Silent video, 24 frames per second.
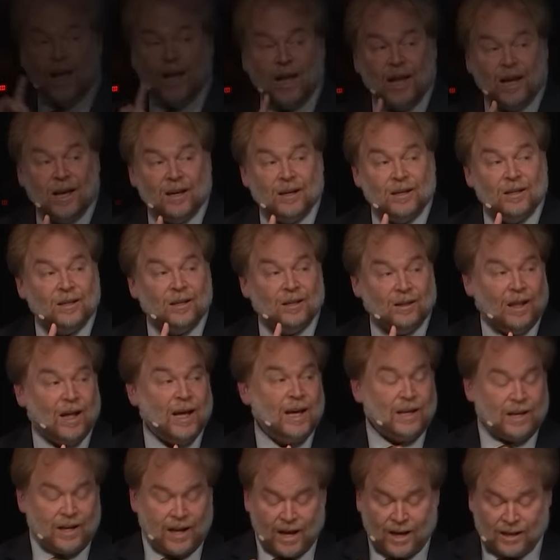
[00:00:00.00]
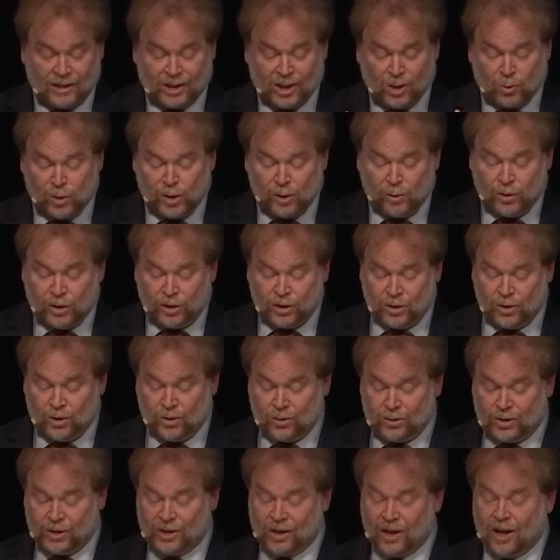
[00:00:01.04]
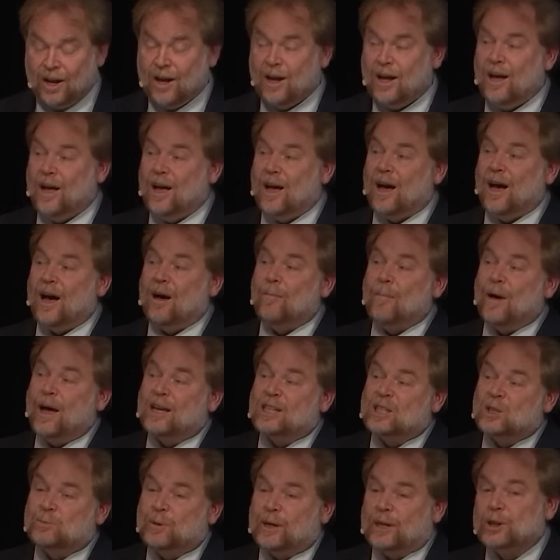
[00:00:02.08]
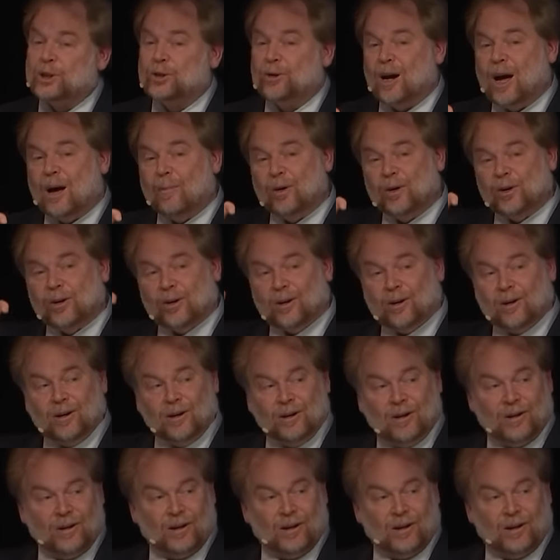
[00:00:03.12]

and like NASA, we would use a mass spectrometer